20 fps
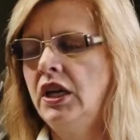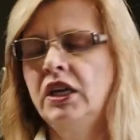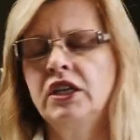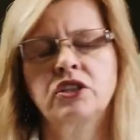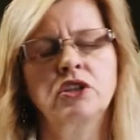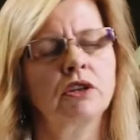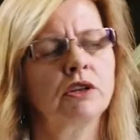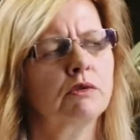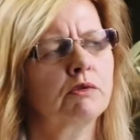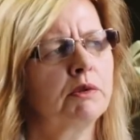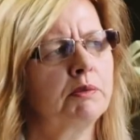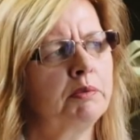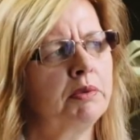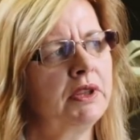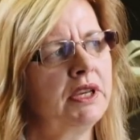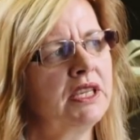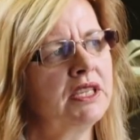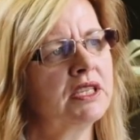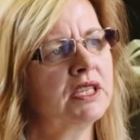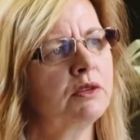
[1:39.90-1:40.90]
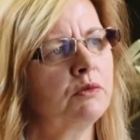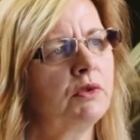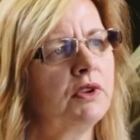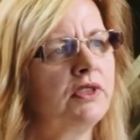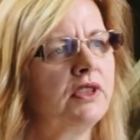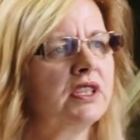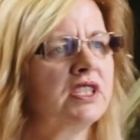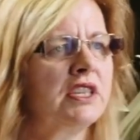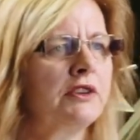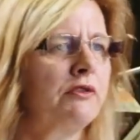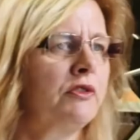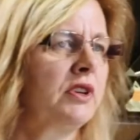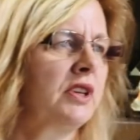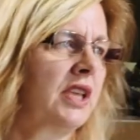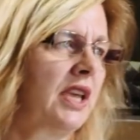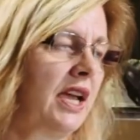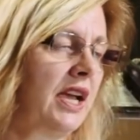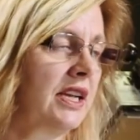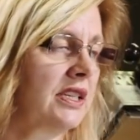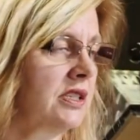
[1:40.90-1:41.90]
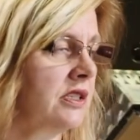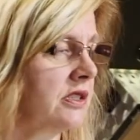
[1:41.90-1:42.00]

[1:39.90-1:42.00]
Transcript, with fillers: It's going to replace it with a different gas.